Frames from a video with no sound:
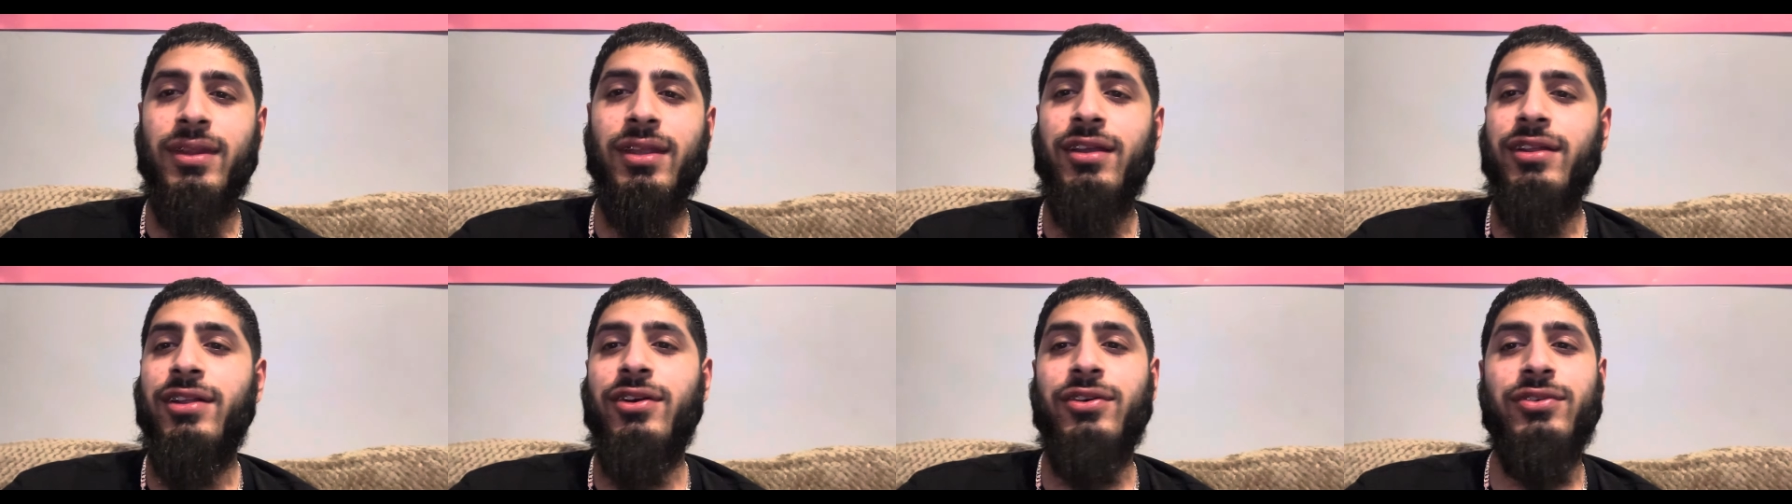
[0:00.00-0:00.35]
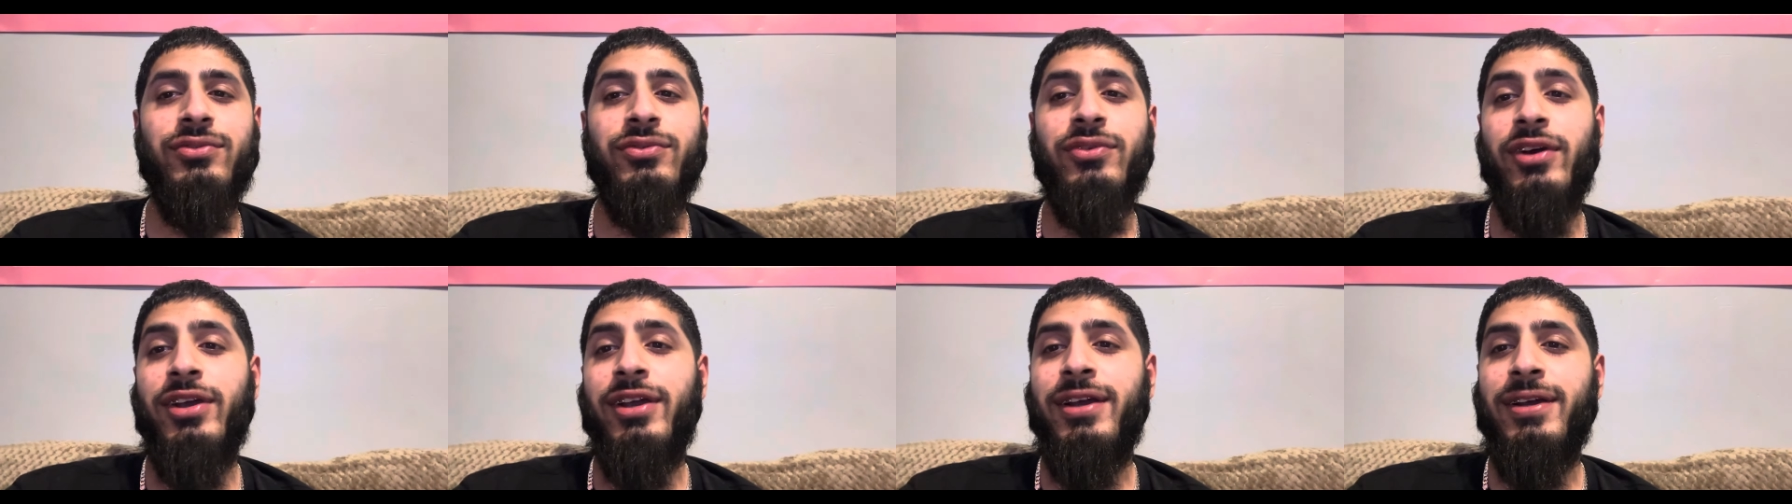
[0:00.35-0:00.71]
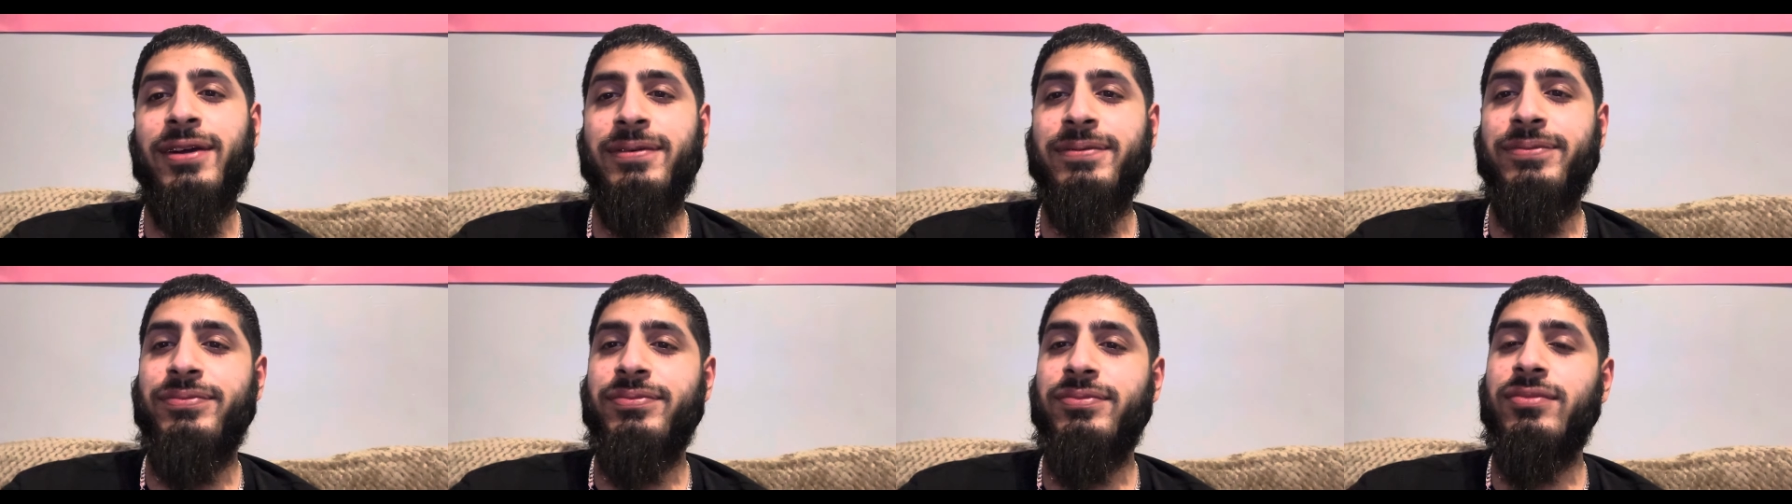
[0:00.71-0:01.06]
That was fire.
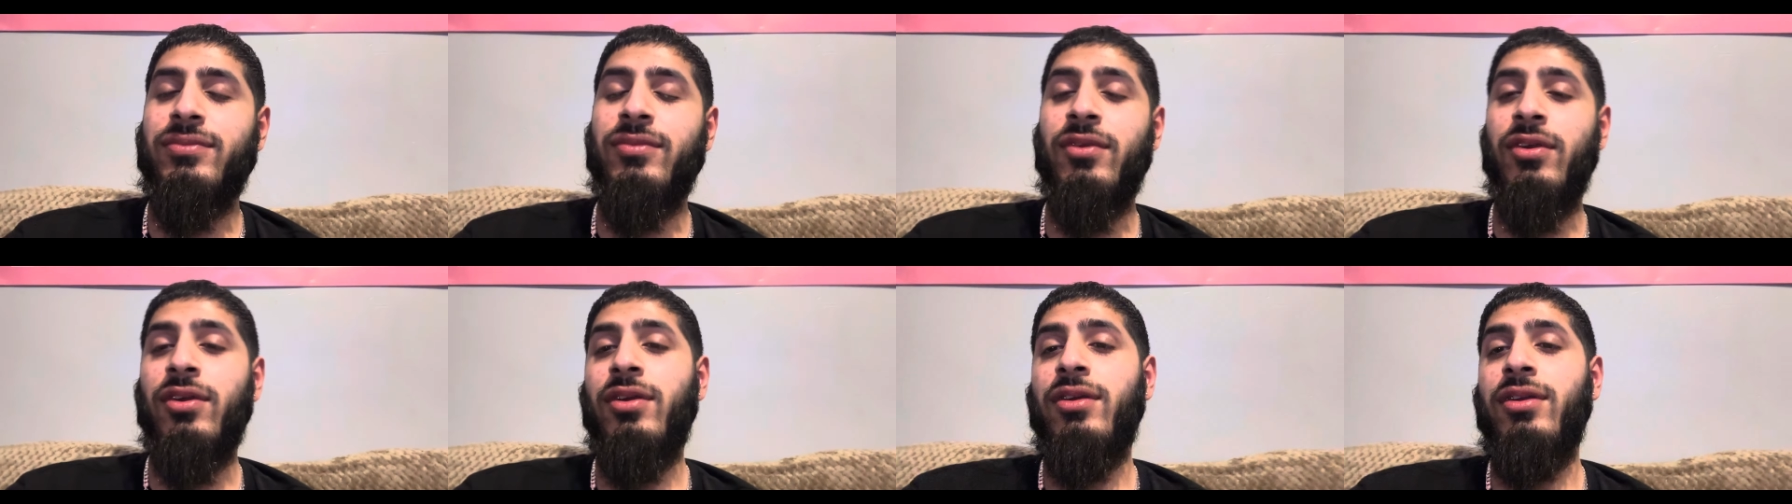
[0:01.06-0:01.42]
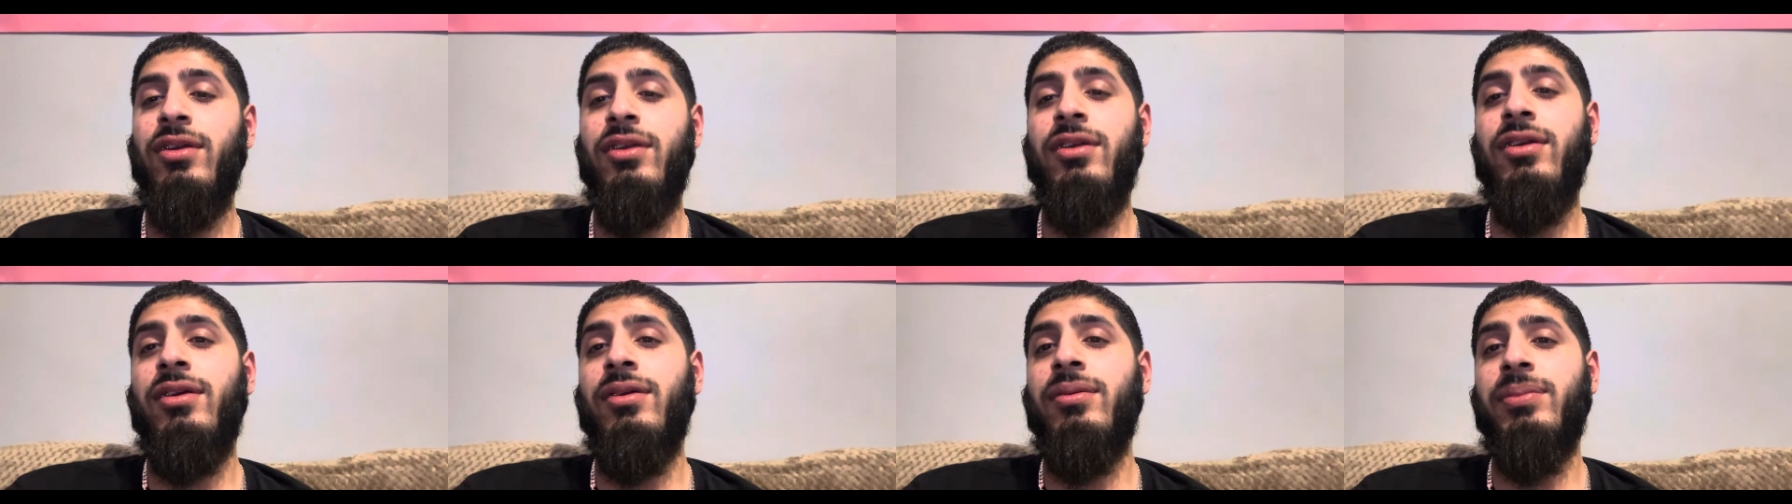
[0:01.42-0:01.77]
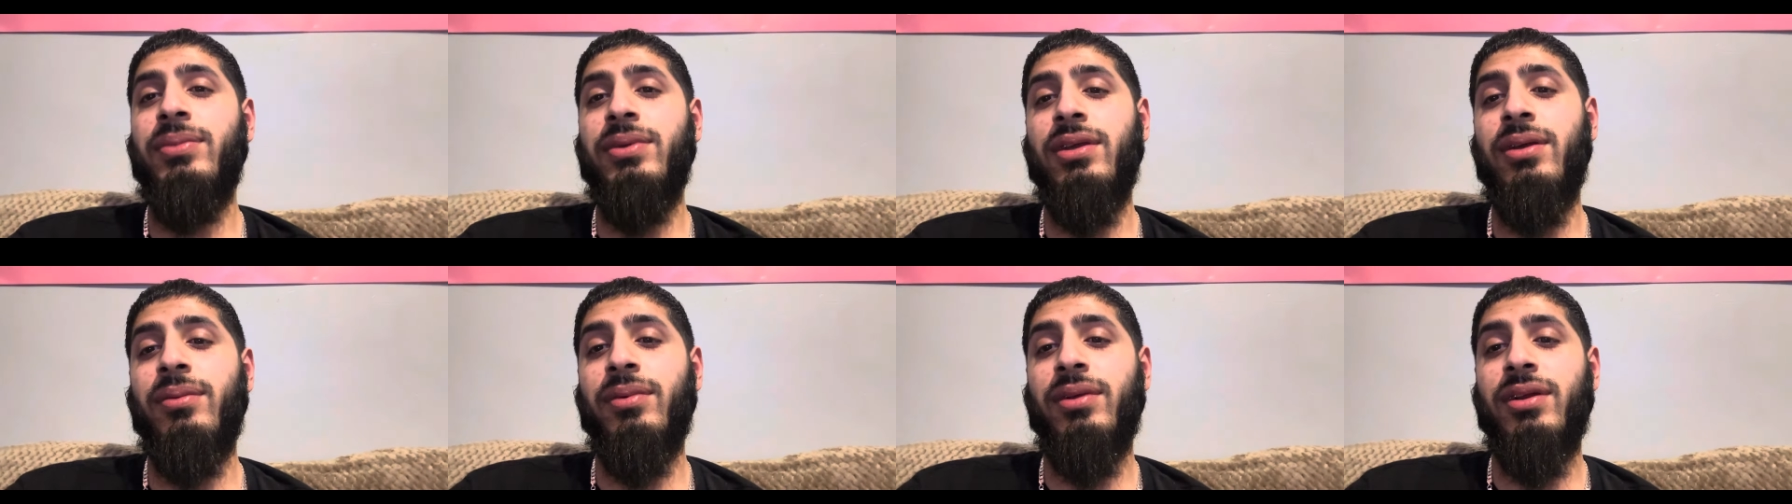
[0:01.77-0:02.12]

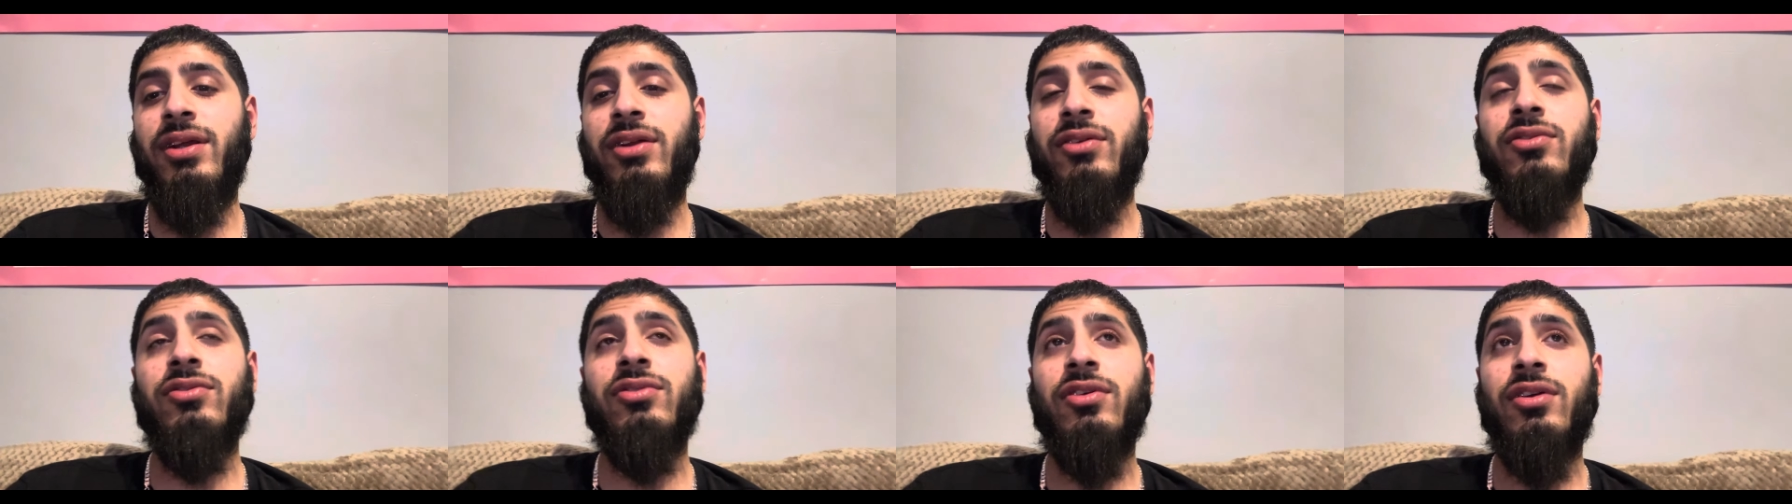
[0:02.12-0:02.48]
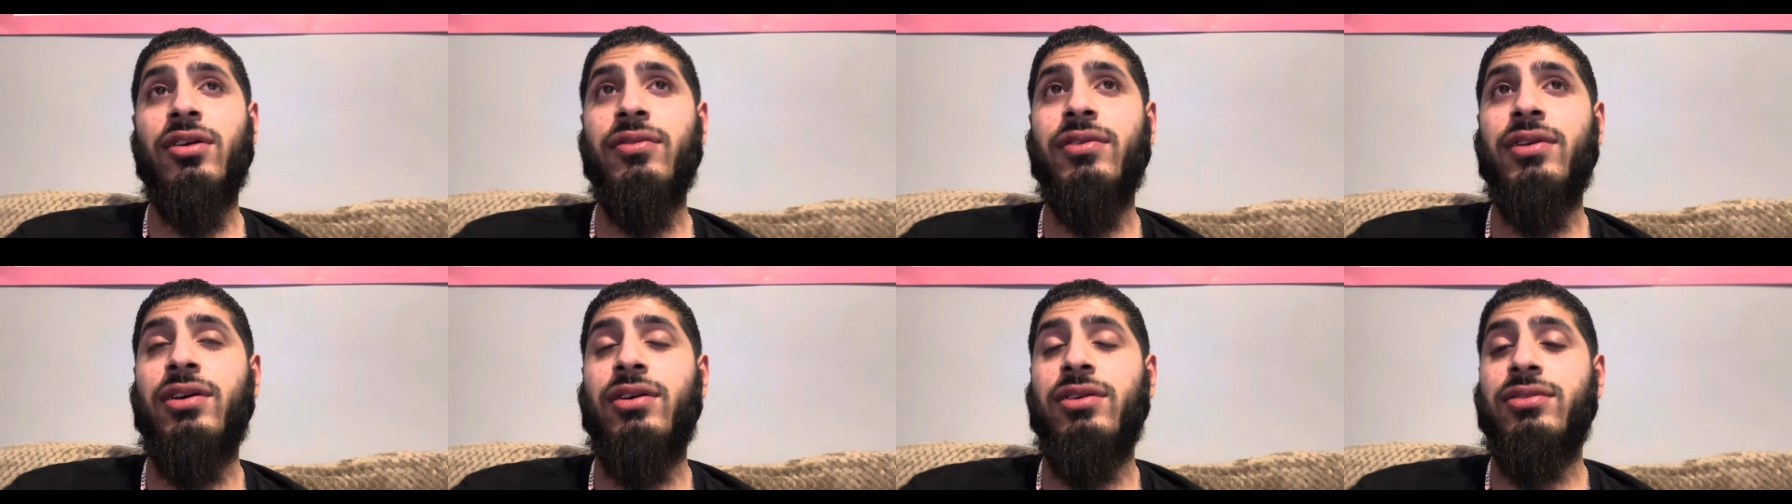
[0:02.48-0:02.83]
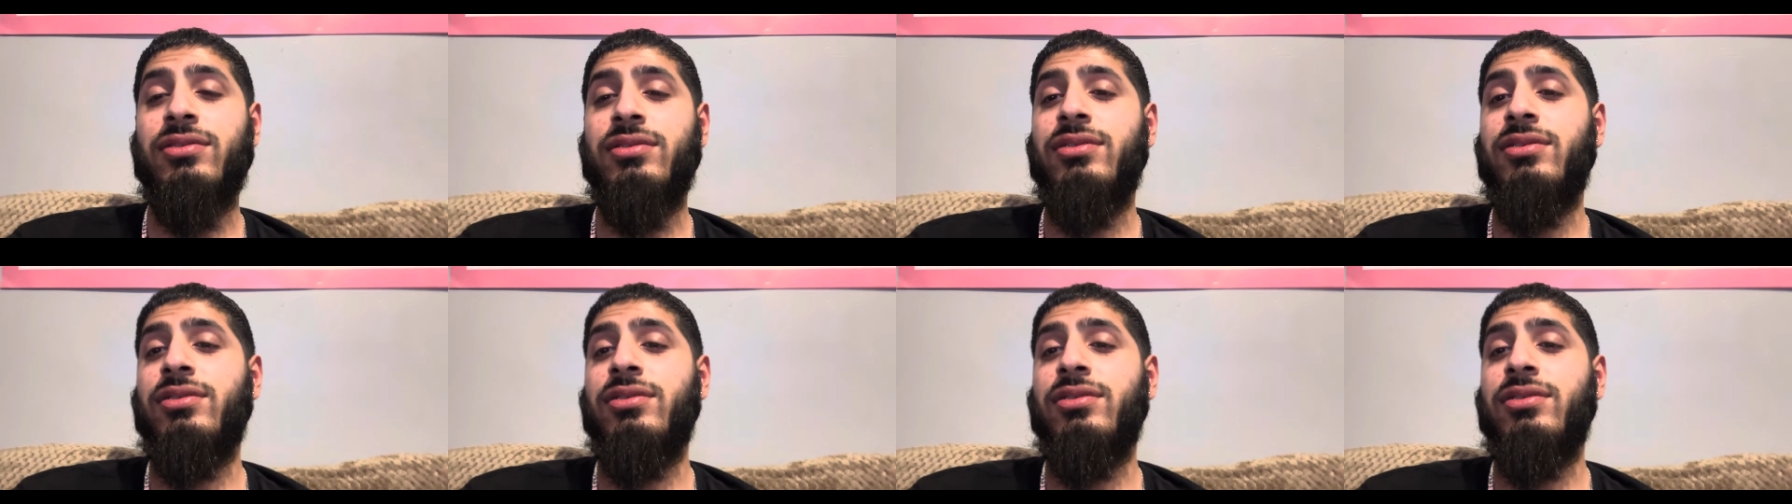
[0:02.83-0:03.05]
Yeah, I'm gonna head to Throb now.